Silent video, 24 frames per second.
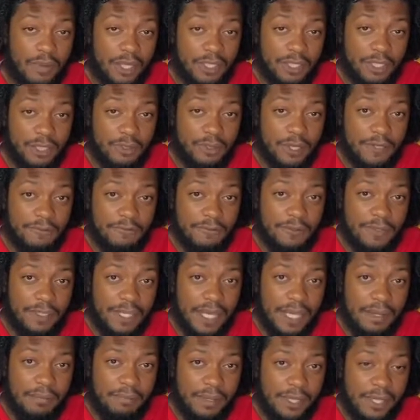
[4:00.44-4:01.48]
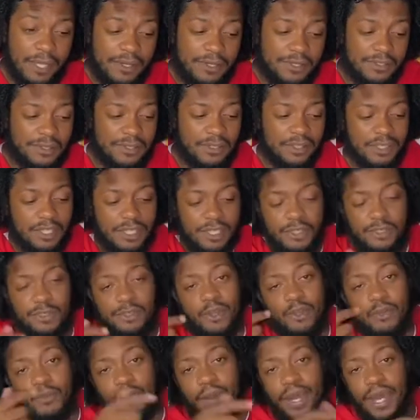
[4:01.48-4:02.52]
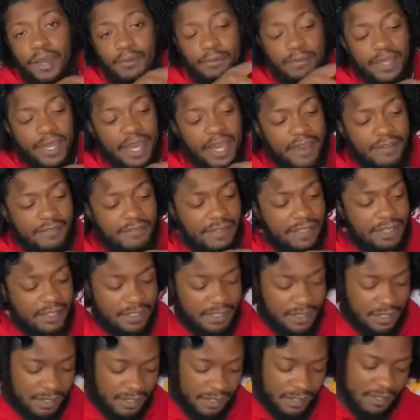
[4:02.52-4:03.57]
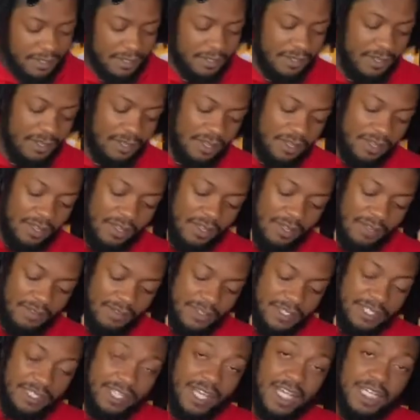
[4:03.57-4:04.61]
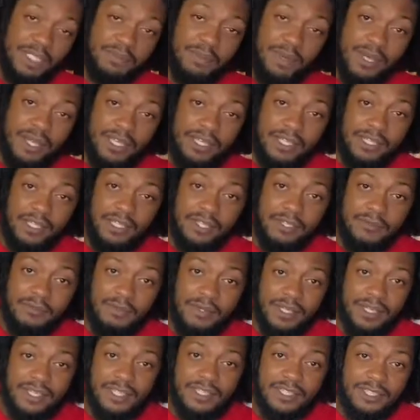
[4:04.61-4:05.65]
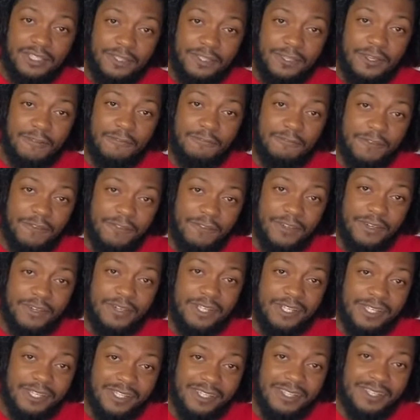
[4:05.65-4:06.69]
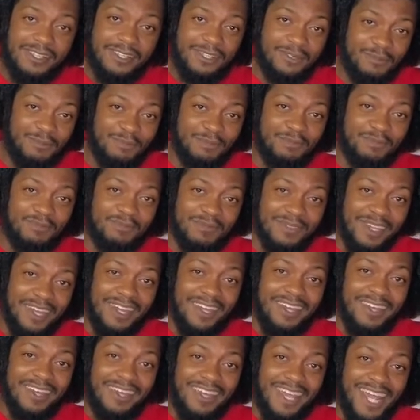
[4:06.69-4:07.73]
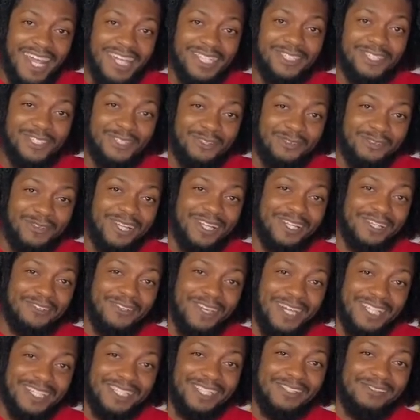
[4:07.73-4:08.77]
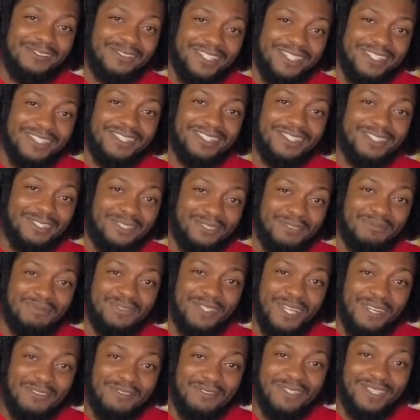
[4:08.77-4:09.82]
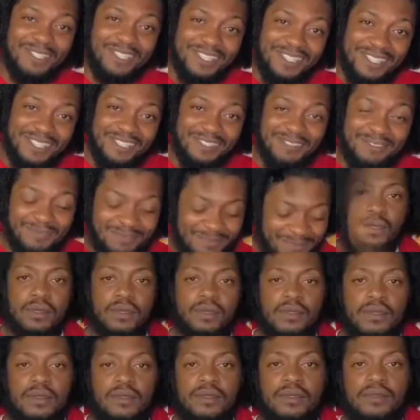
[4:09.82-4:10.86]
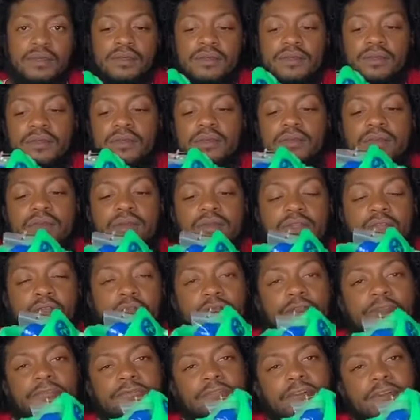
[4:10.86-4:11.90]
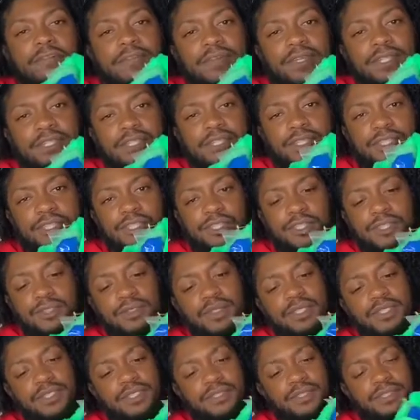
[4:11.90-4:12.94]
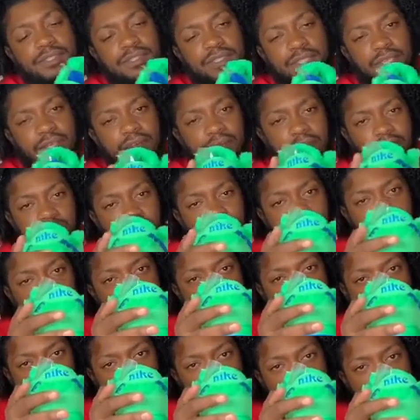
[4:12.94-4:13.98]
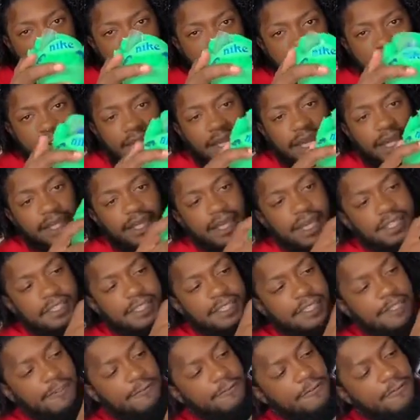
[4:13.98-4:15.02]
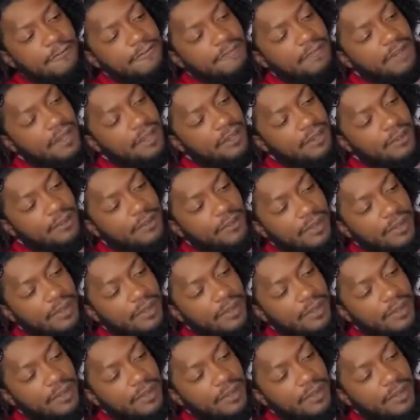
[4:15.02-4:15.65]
the Grateful Dead Bears, then you know why we have this stash pocket here, because they're known for their extracurricular activities. Definitely. Going further into the shoe, as you can see on the heel tab, Nike has a different font going